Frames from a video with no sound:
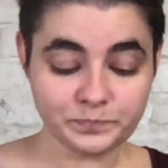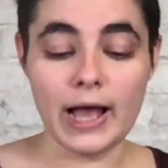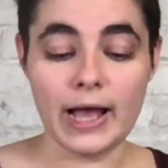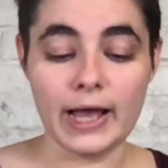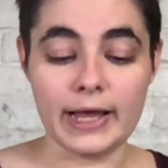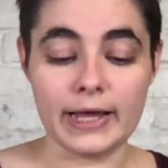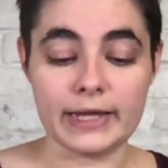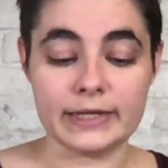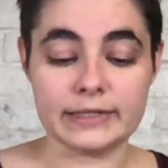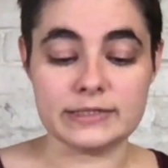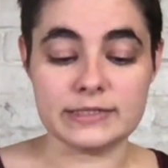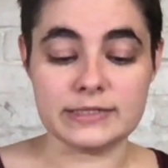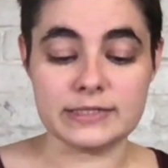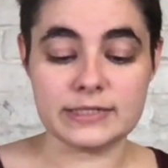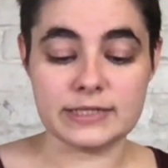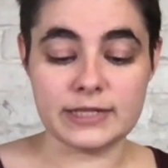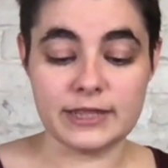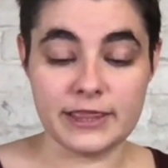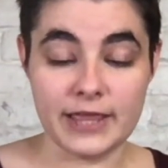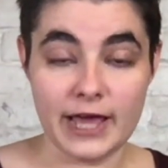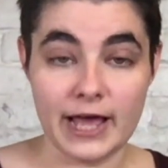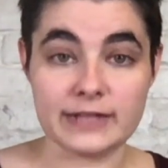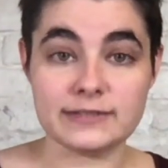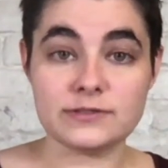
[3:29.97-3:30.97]
And
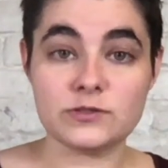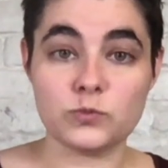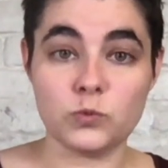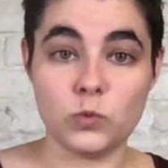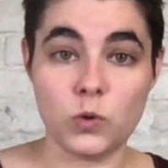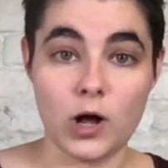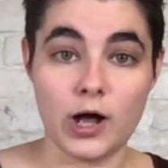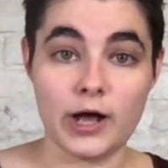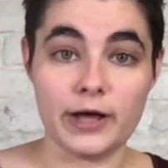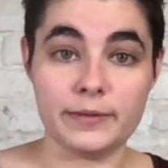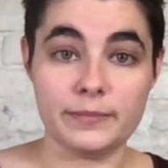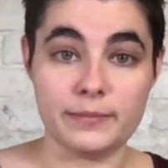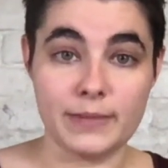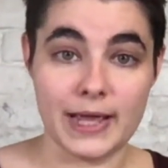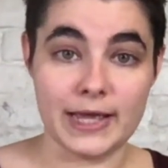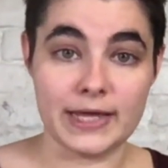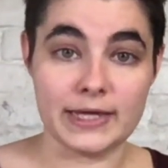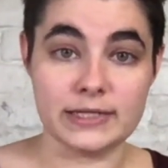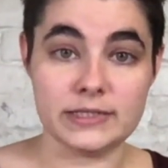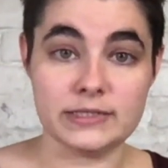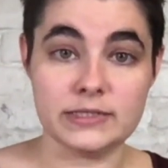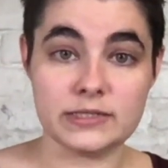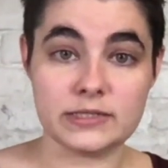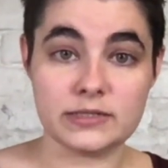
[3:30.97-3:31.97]
that's what I
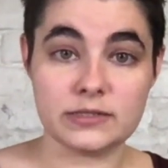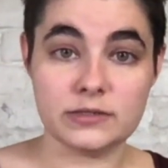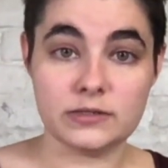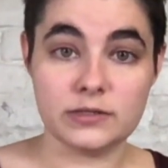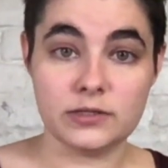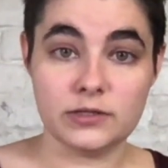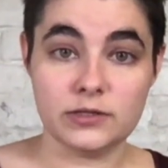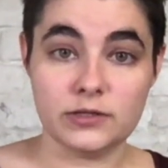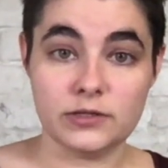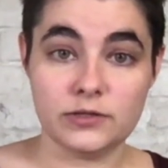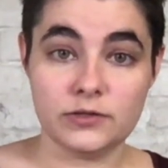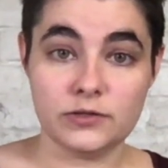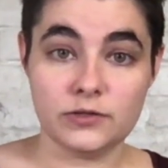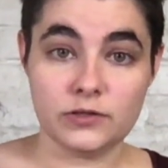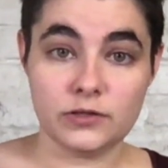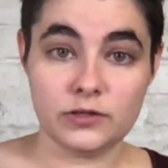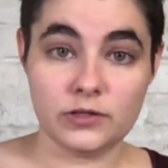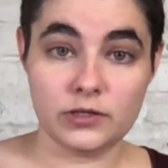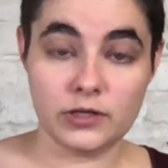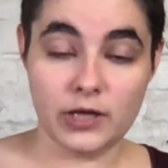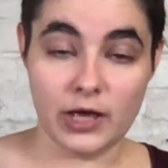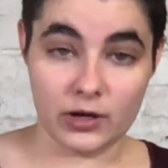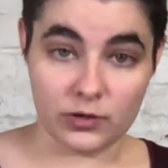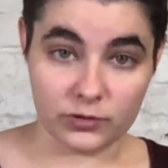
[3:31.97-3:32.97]
made
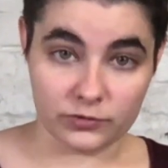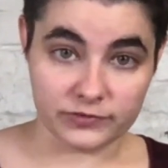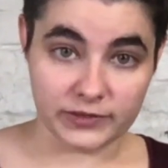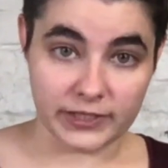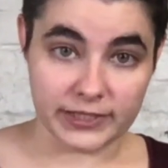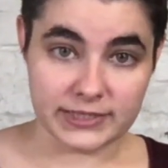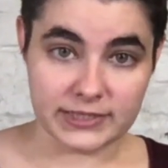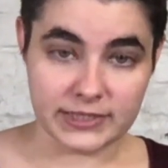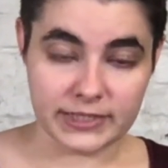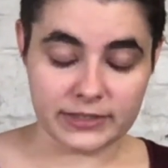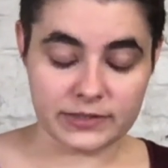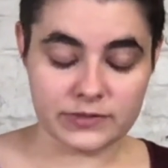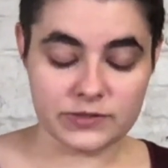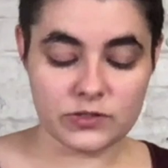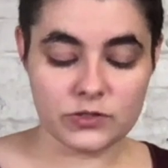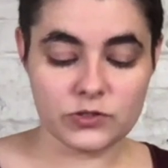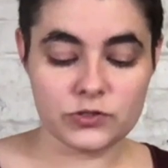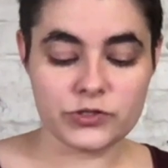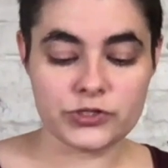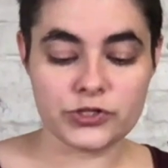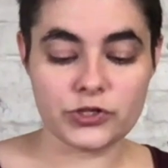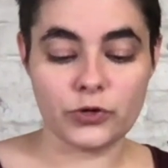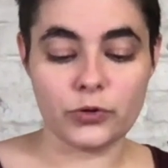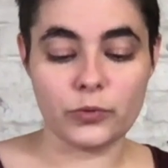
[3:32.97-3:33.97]
out of latex.
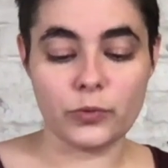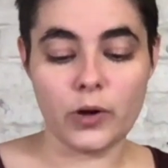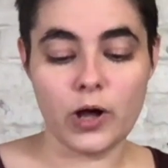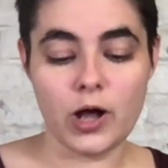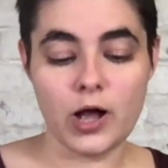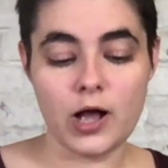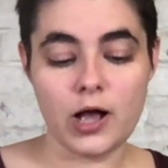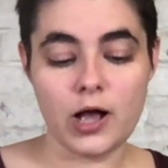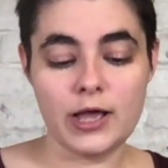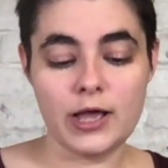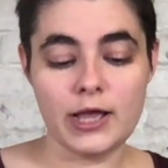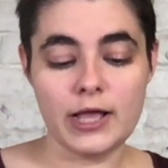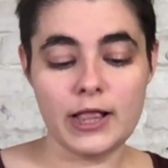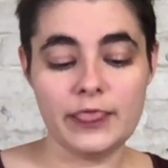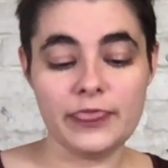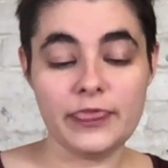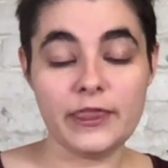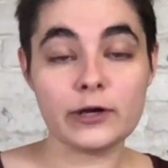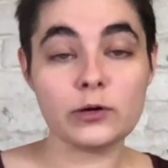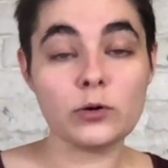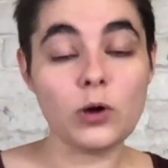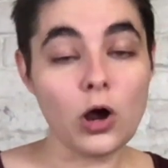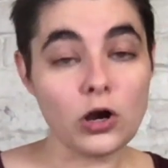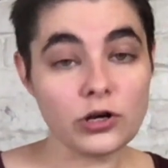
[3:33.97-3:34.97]
So
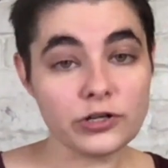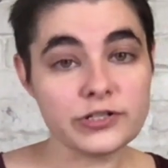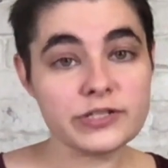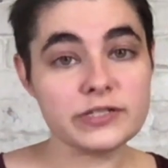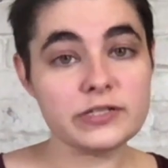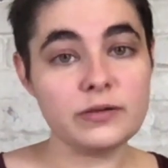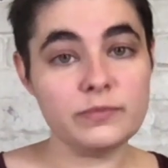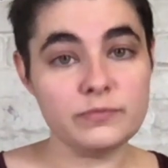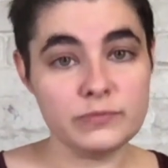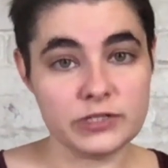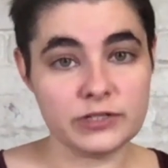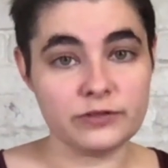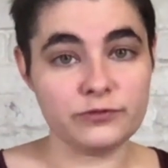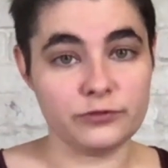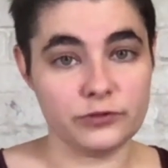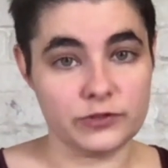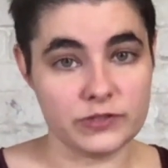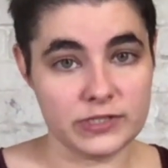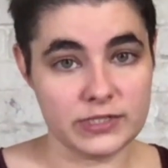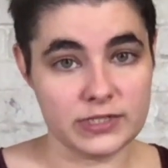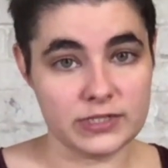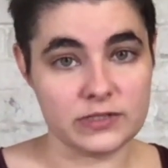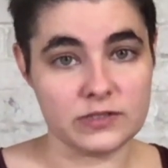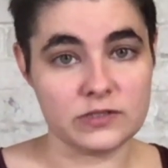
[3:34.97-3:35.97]
there are some
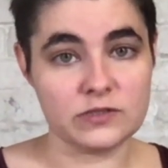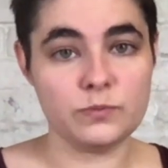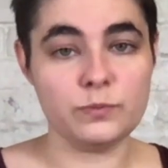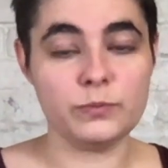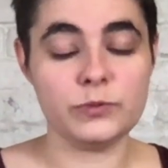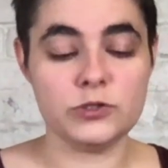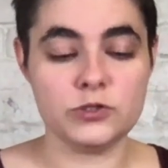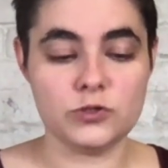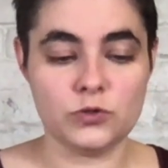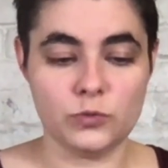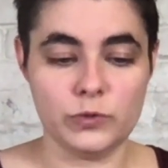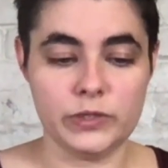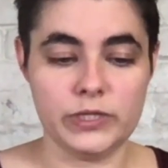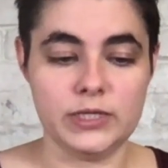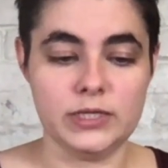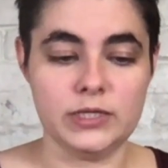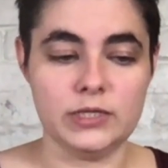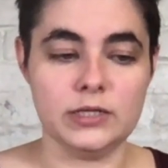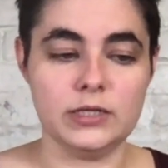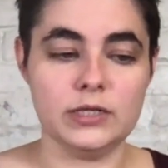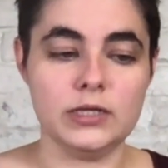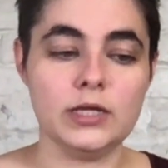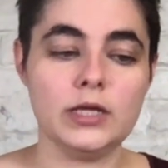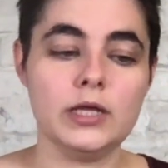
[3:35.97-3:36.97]
differences
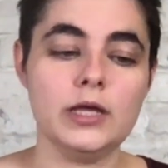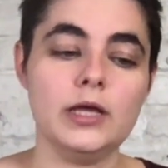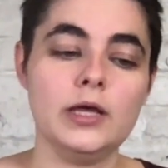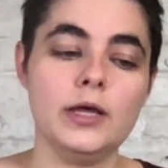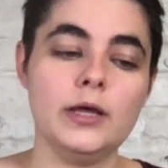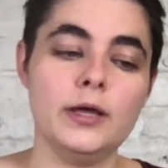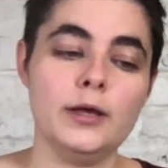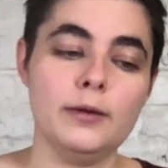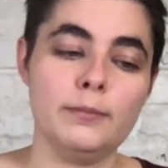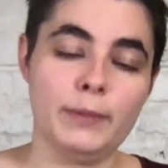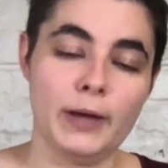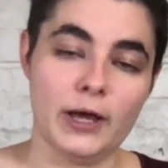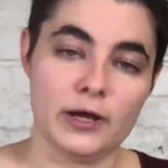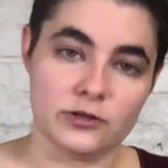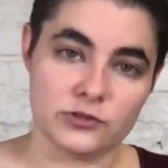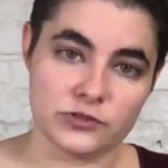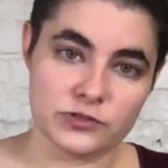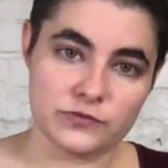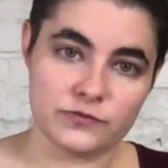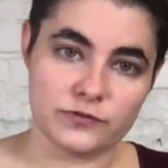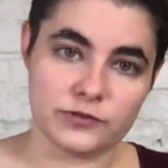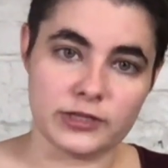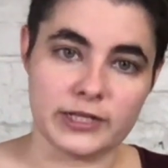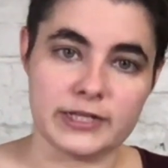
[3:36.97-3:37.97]
between
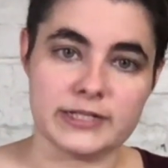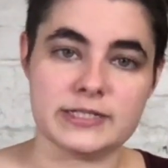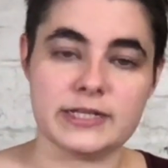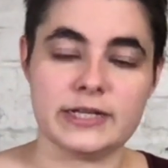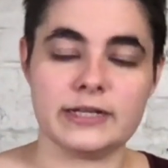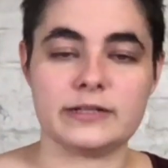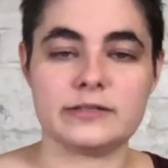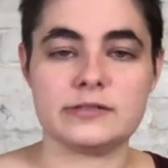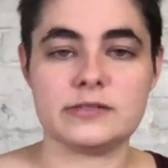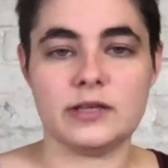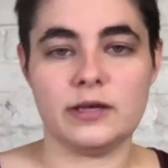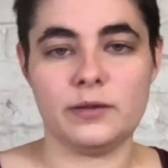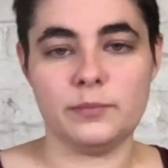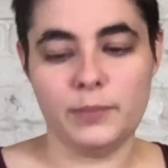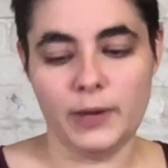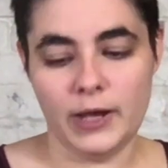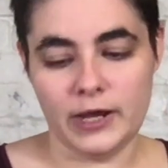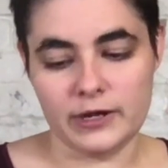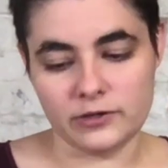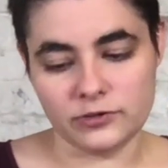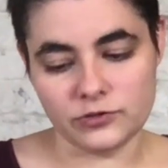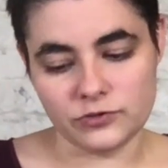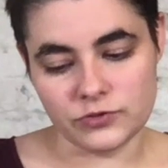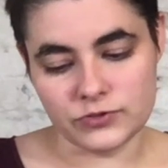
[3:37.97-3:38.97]
patterns for latex and
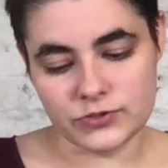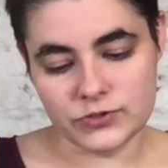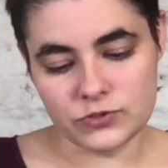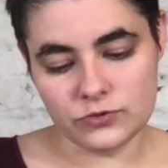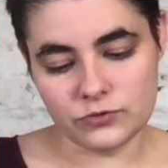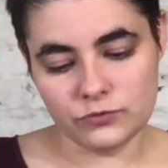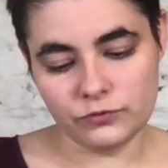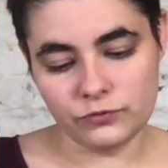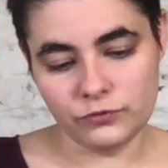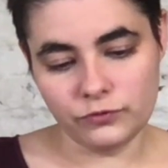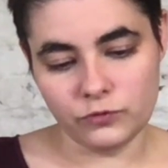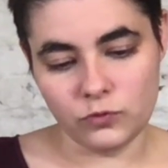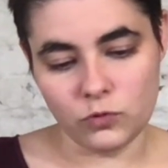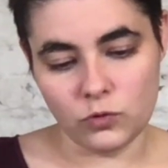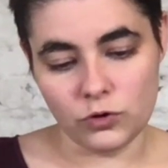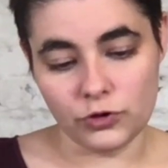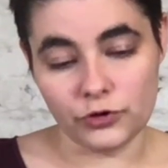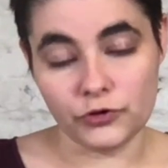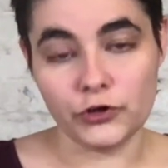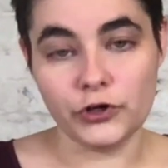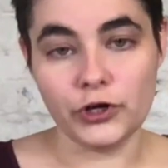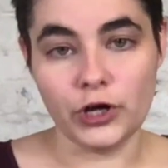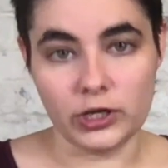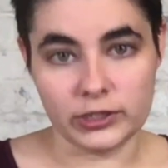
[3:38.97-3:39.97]
patterns for
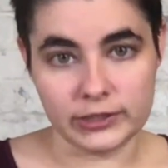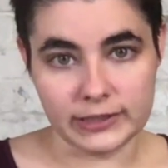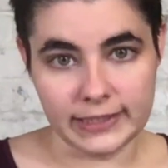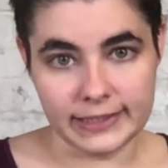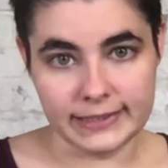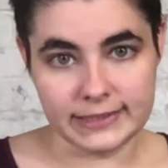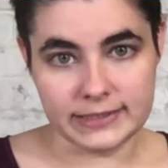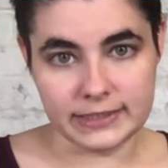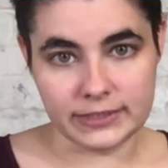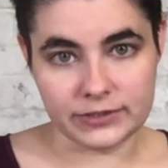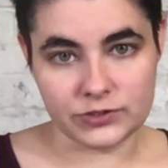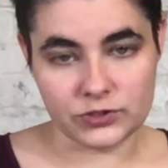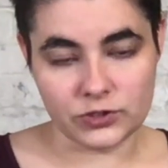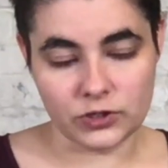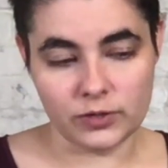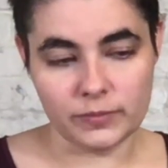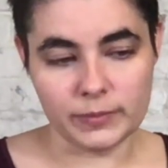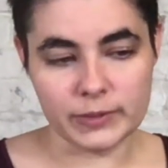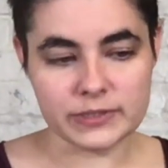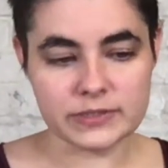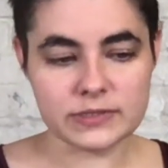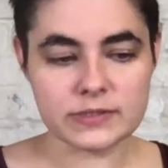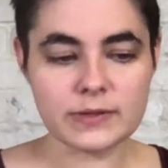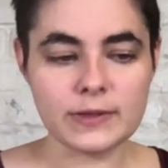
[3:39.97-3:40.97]
non-latex
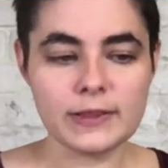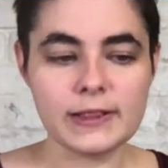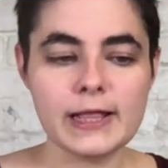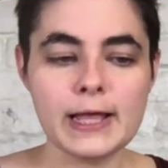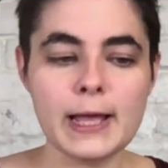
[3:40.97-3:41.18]
garments,